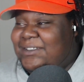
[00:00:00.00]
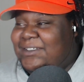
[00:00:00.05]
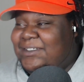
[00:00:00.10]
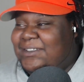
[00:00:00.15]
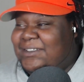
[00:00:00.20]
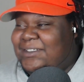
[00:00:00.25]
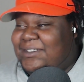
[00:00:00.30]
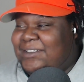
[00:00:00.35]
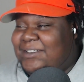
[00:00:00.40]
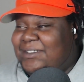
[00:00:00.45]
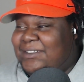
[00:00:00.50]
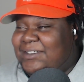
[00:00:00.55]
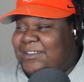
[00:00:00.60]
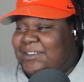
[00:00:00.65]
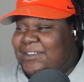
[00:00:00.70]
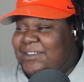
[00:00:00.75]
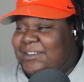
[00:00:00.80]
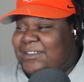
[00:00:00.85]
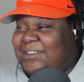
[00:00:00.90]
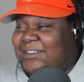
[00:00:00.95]

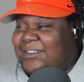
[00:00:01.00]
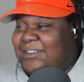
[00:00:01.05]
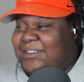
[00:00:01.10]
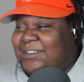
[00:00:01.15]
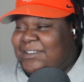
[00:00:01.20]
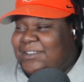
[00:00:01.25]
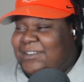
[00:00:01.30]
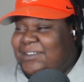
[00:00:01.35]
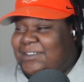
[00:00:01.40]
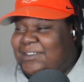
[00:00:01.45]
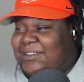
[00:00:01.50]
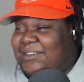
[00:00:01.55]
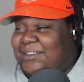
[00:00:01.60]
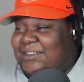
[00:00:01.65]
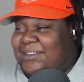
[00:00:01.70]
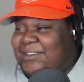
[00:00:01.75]
(silence)